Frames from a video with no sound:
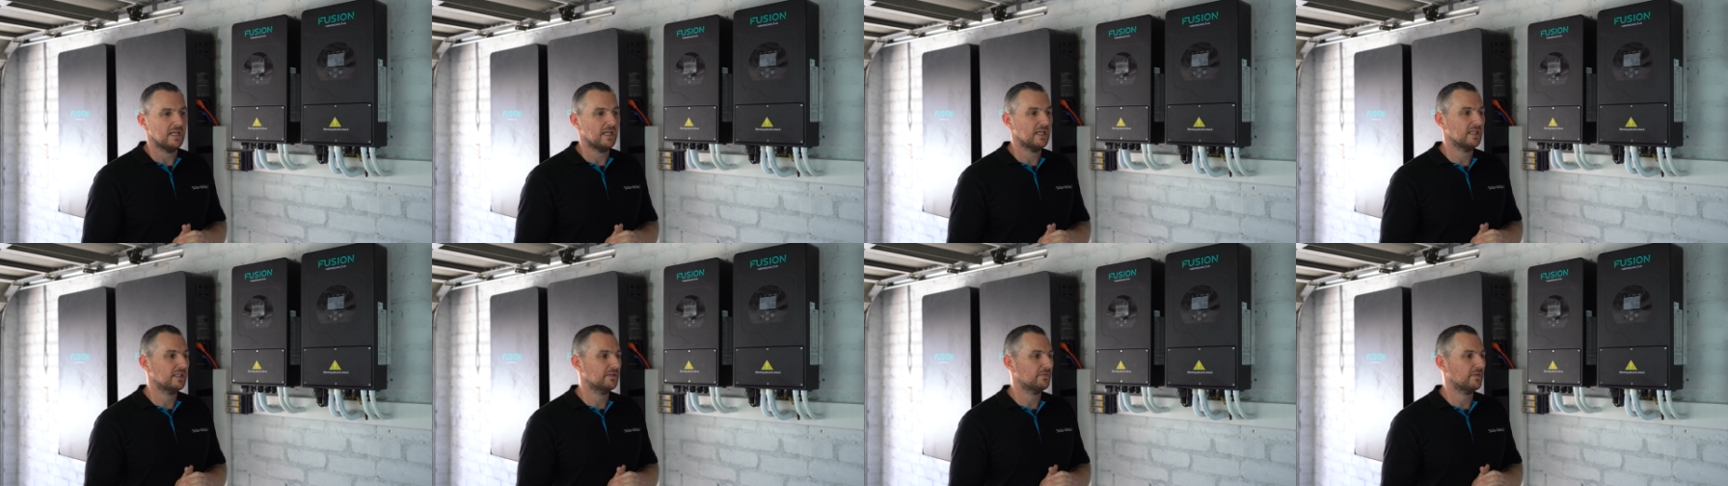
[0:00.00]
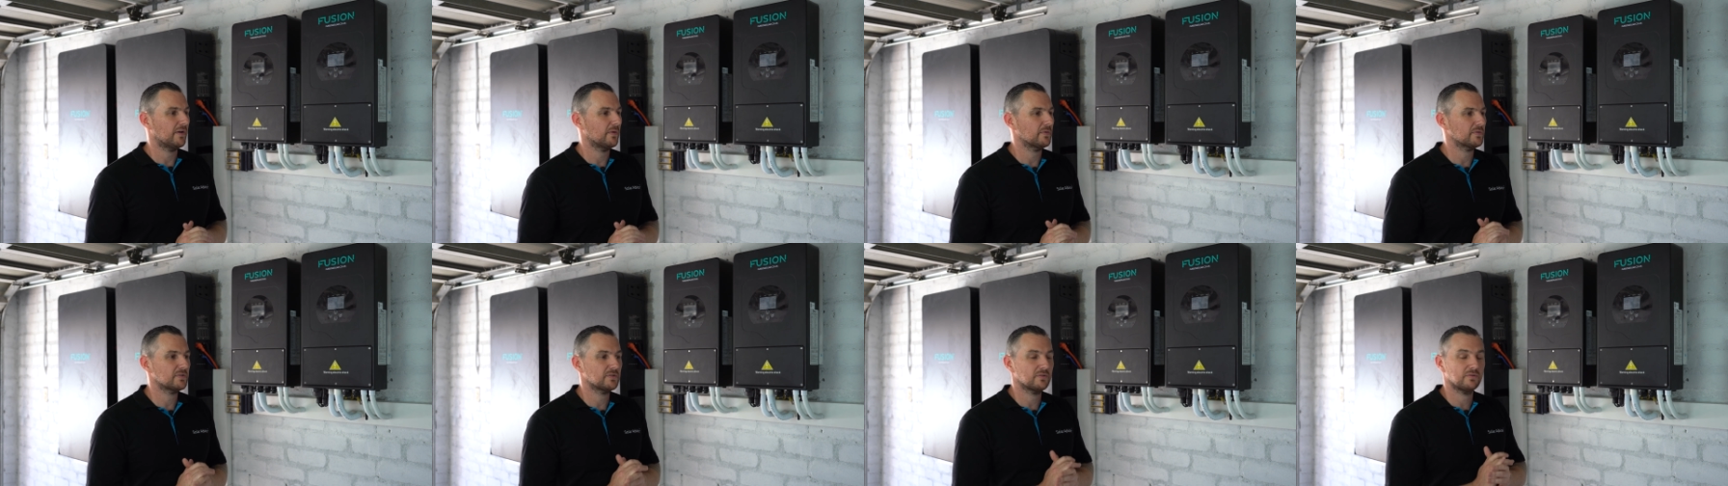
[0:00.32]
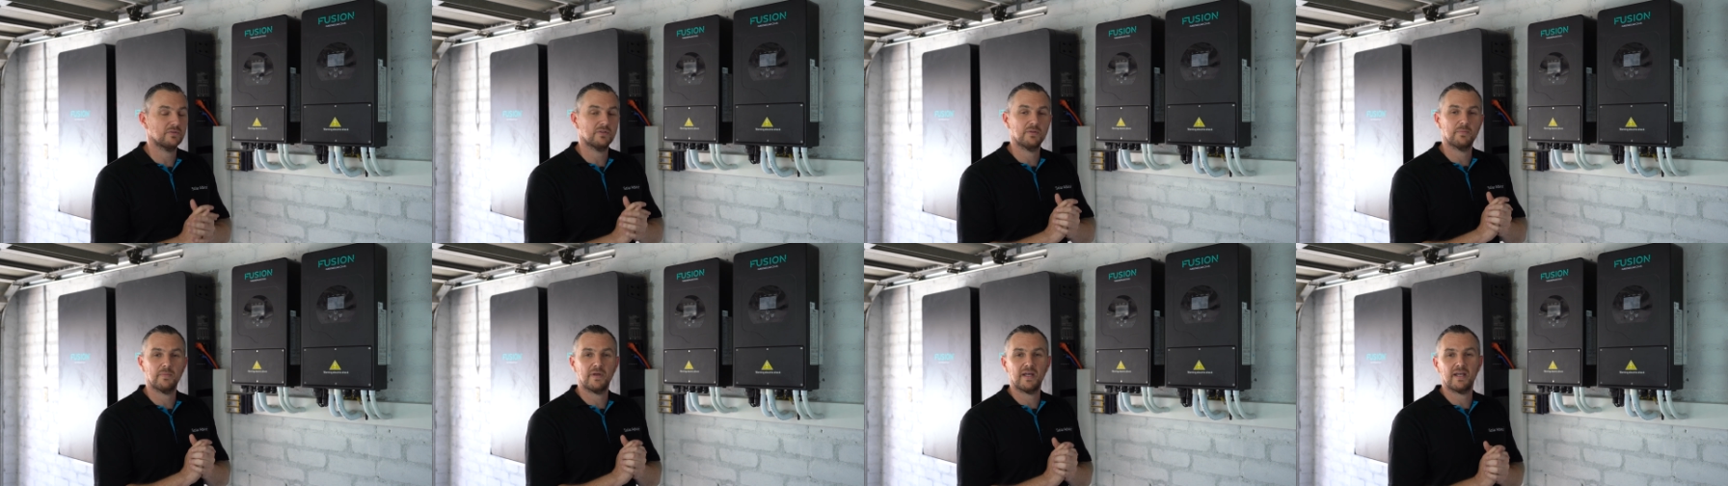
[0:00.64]
And if I was to
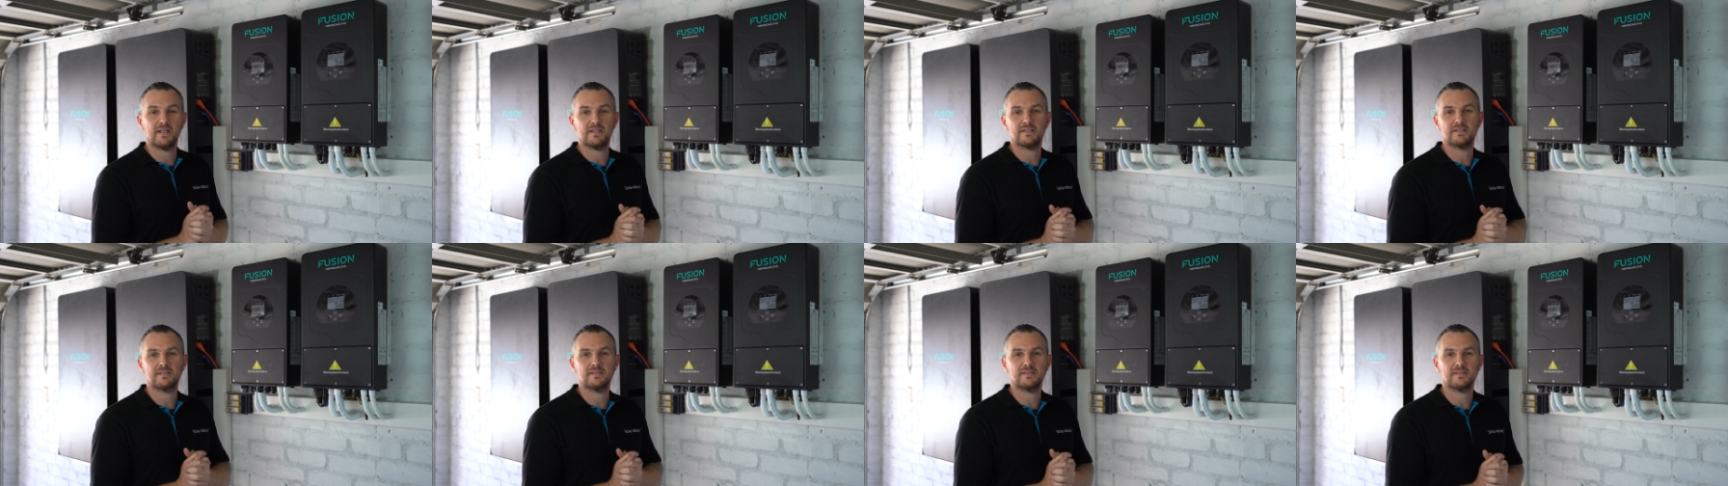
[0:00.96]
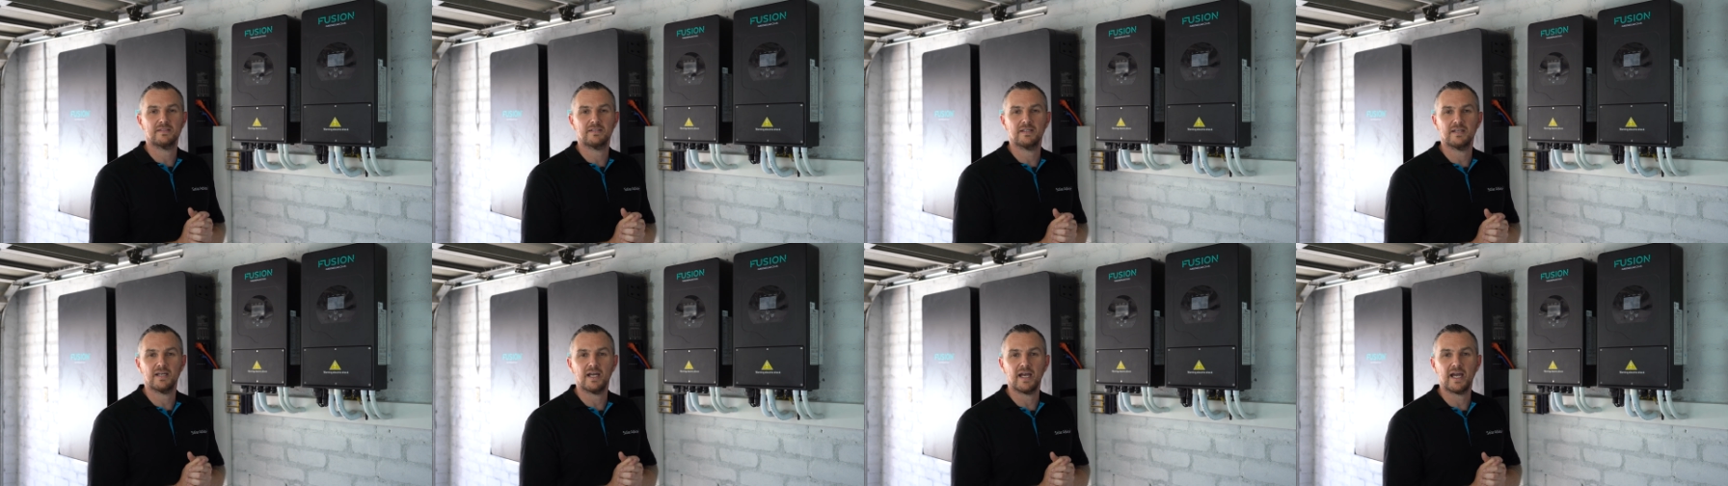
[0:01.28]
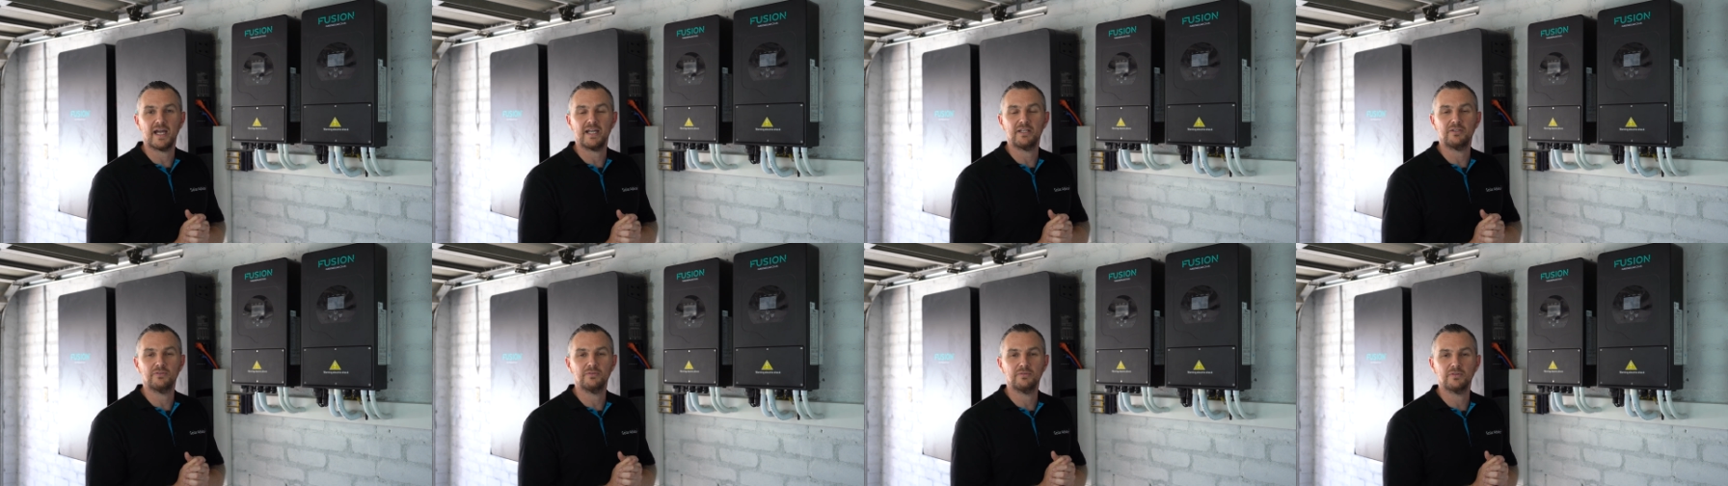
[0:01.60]
do the math,
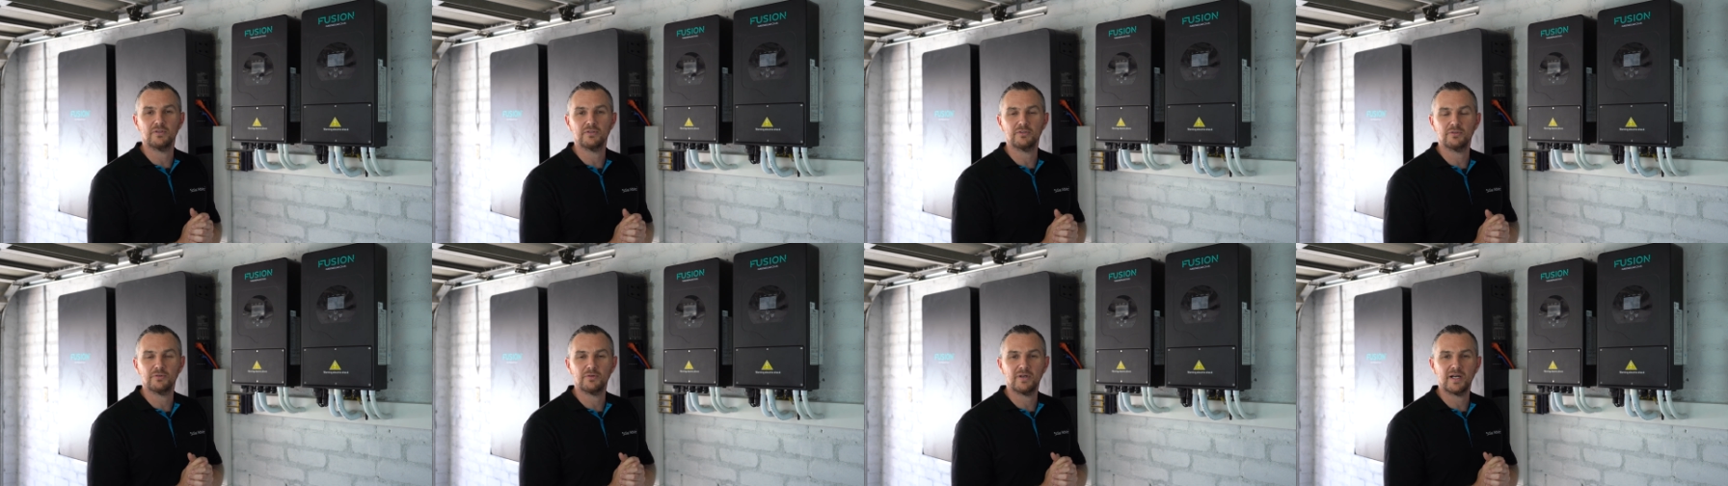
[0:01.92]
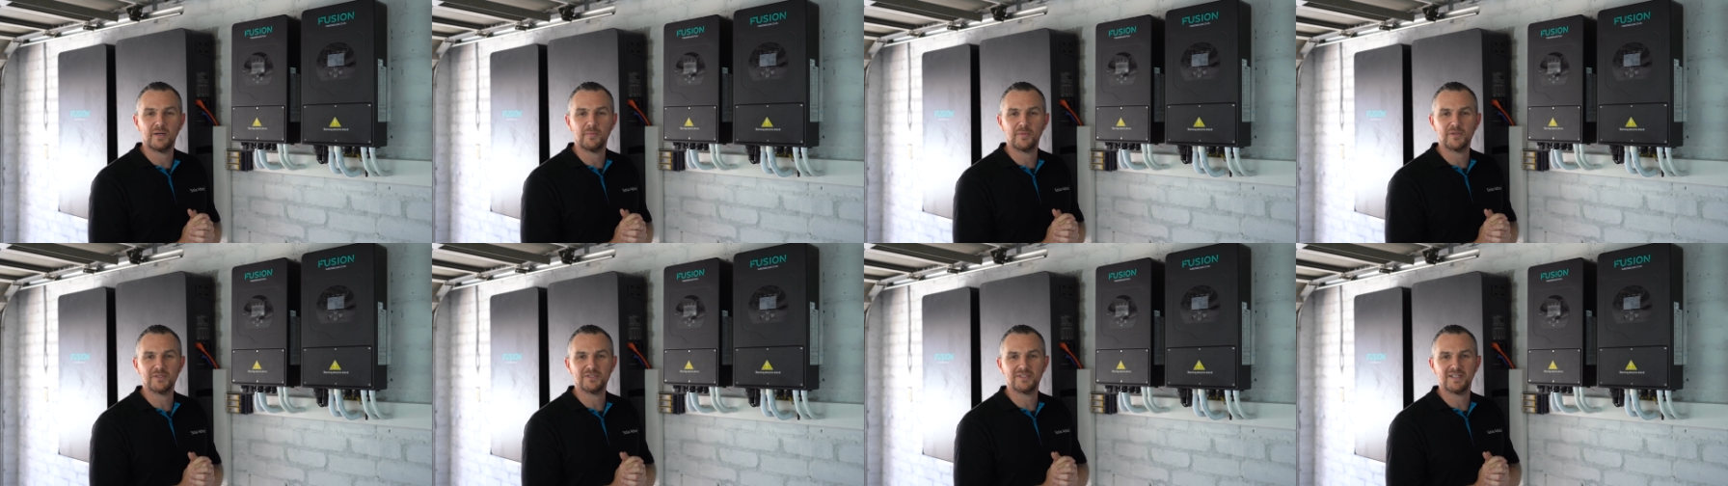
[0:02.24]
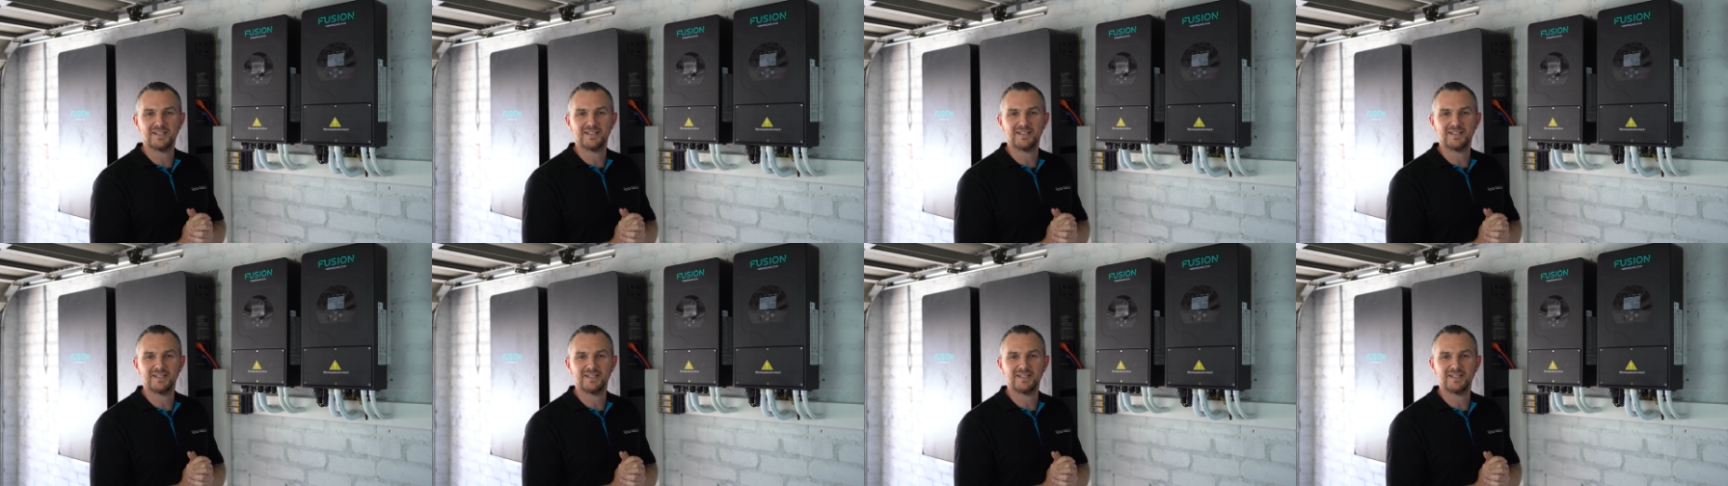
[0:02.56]
I do not know how much